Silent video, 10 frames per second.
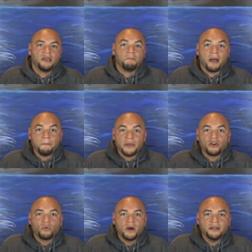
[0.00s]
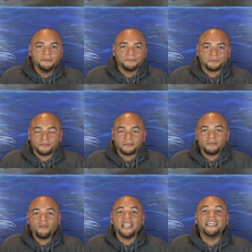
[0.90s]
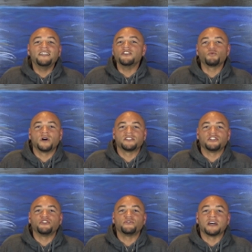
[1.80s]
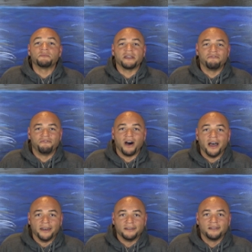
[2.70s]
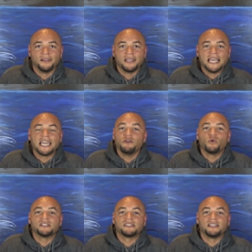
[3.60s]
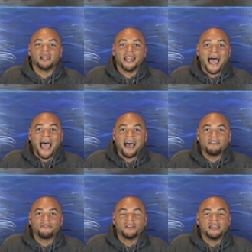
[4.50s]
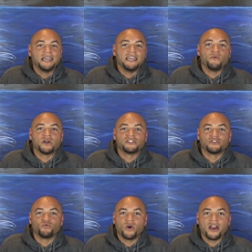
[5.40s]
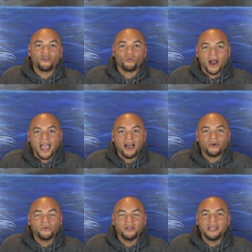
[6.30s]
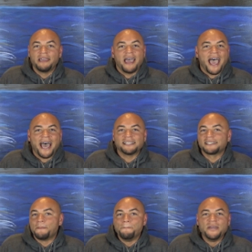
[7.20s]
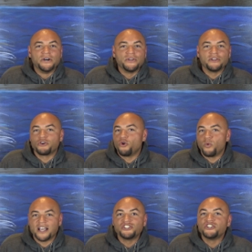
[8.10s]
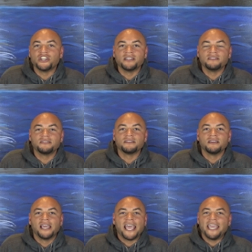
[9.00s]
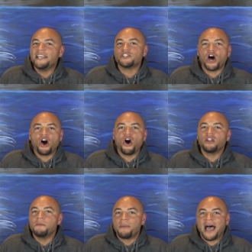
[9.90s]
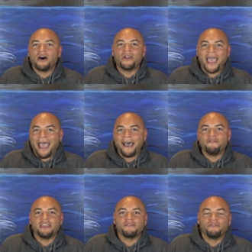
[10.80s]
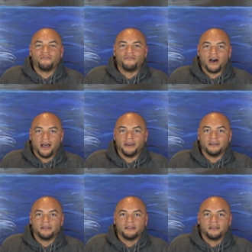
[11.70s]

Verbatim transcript: My middle one, he just wants to do something fun. He wants to laugh. He wants to run around, ask a million questions. He's all about having fun,